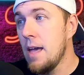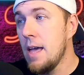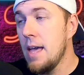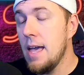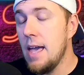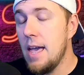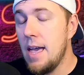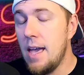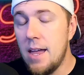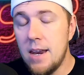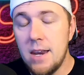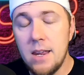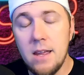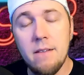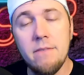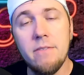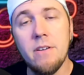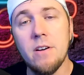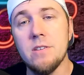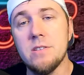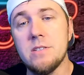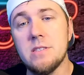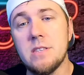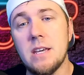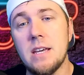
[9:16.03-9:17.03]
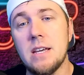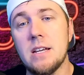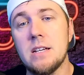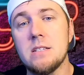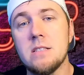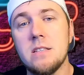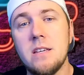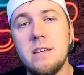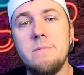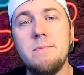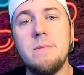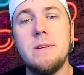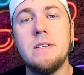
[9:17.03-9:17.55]
any of those things.
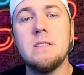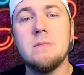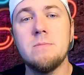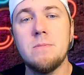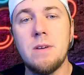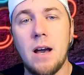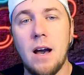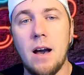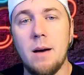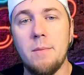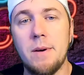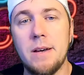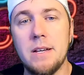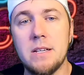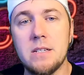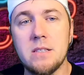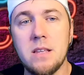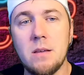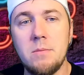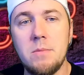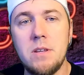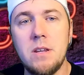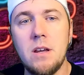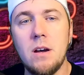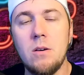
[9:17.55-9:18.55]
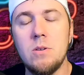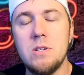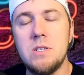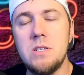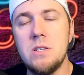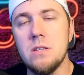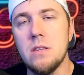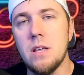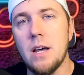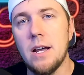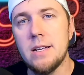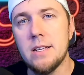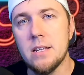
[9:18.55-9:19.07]
Leave me some comments. Let me know what
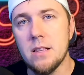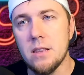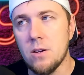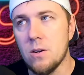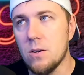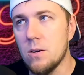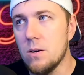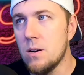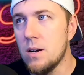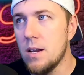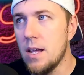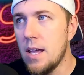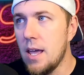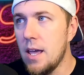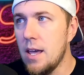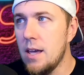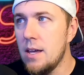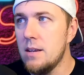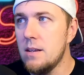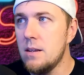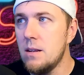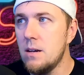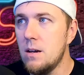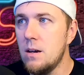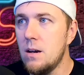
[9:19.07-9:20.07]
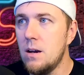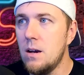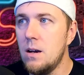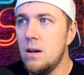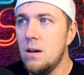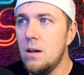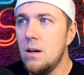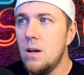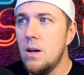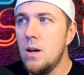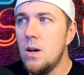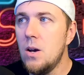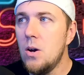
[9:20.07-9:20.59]
you'd like to learn, and uh,
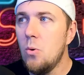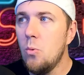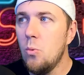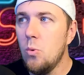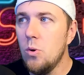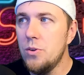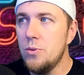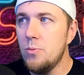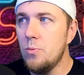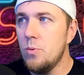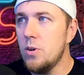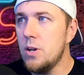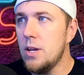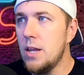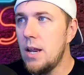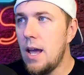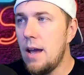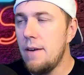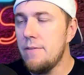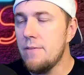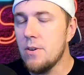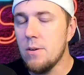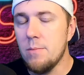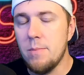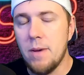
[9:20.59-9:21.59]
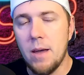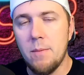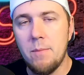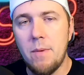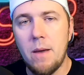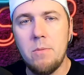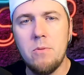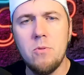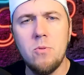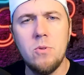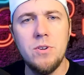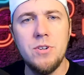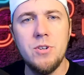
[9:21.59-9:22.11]
we'll we'll get after it, man.
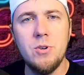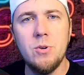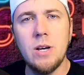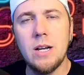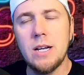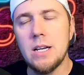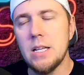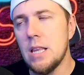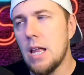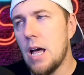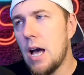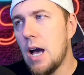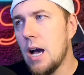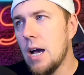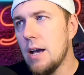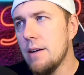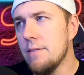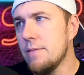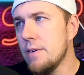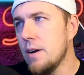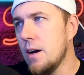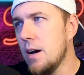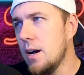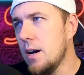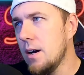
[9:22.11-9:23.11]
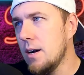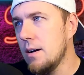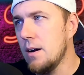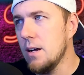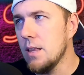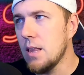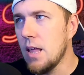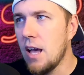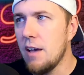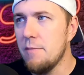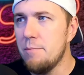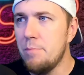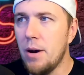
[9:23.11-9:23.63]
Maybe we'll do like a live uh, a
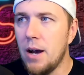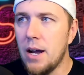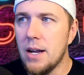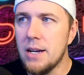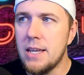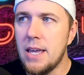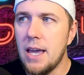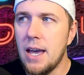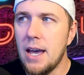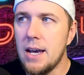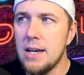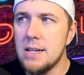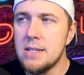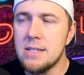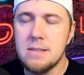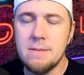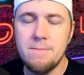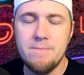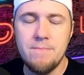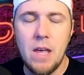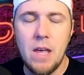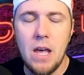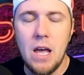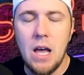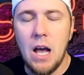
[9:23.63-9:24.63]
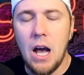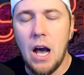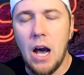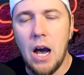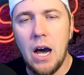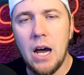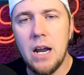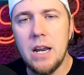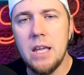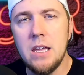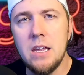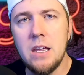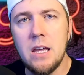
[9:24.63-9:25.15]
live podcast
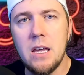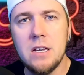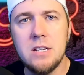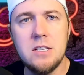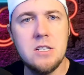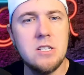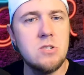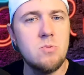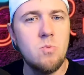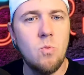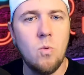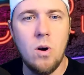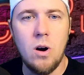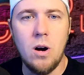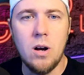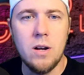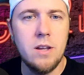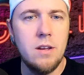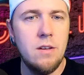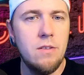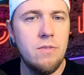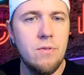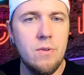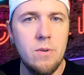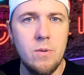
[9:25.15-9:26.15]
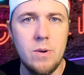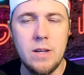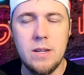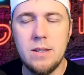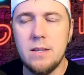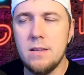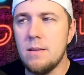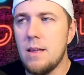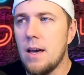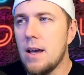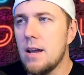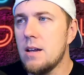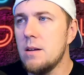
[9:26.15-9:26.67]
on it and just walk you through it.
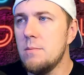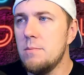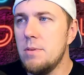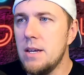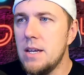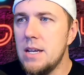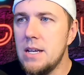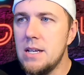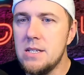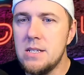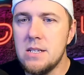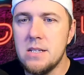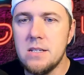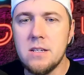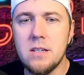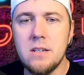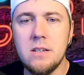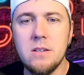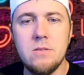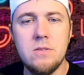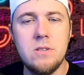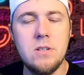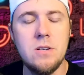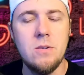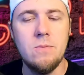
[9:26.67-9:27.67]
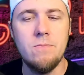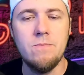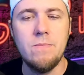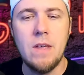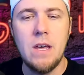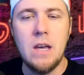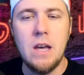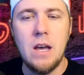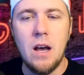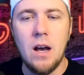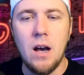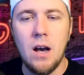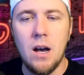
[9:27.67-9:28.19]
That could be easy to do too.
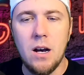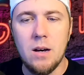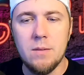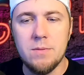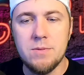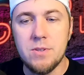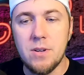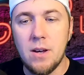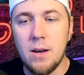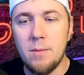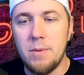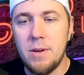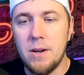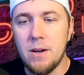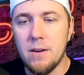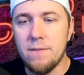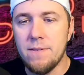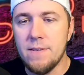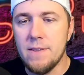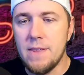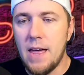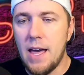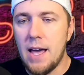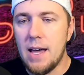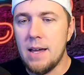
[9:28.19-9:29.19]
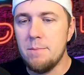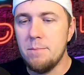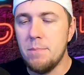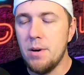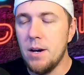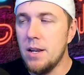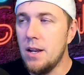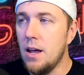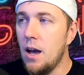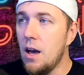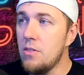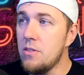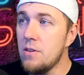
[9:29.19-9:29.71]
Um, so I'm here for that.
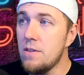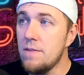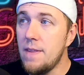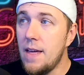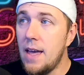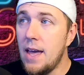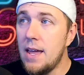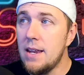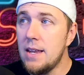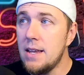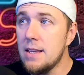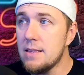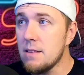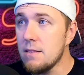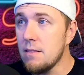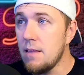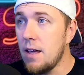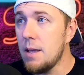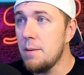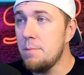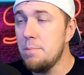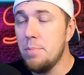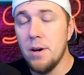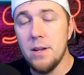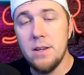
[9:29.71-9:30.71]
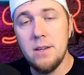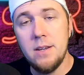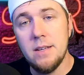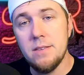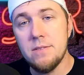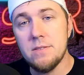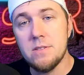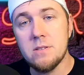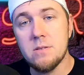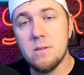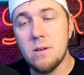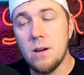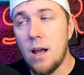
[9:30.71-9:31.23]
But other than that, hit the like button, hit
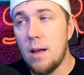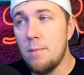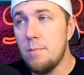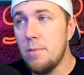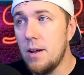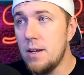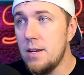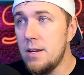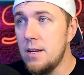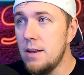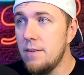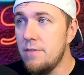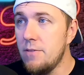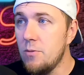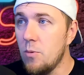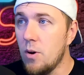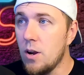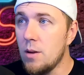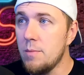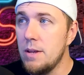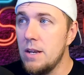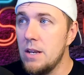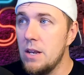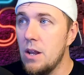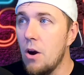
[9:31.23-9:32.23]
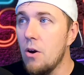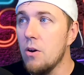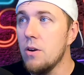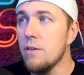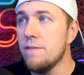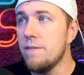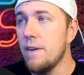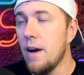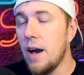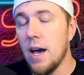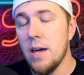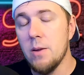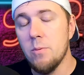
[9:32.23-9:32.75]
the subscribe button. If you want to be
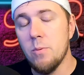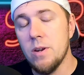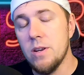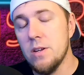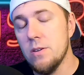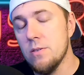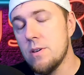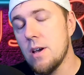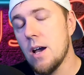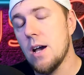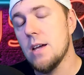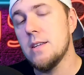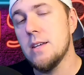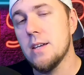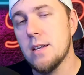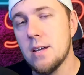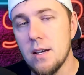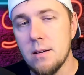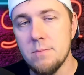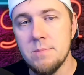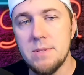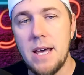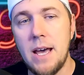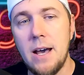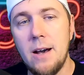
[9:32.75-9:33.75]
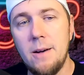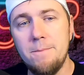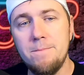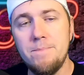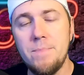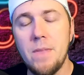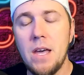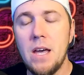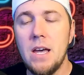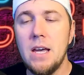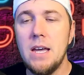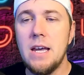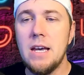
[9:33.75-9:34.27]
notified when new content comes
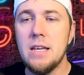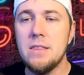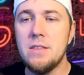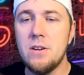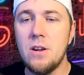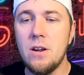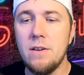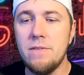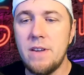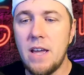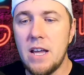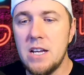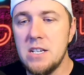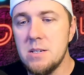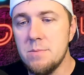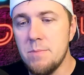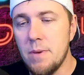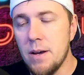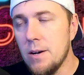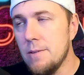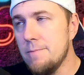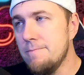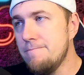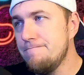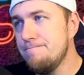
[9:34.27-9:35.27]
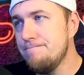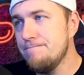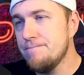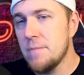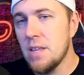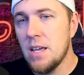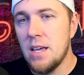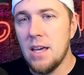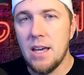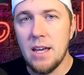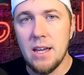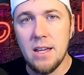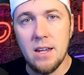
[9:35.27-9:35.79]
out, hit the notification bell.
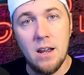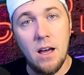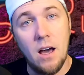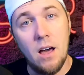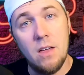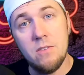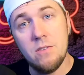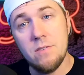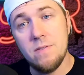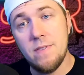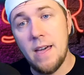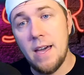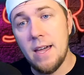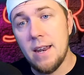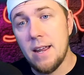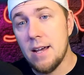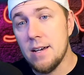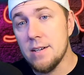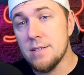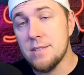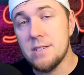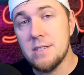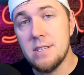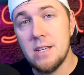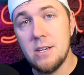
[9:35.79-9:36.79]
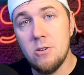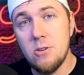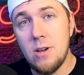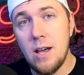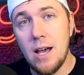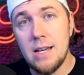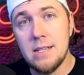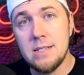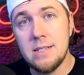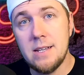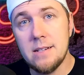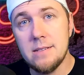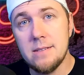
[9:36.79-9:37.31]
And other than that, I'll see you
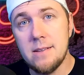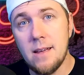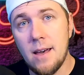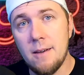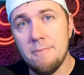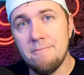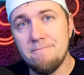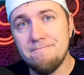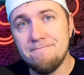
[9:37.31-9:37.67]
guys next time.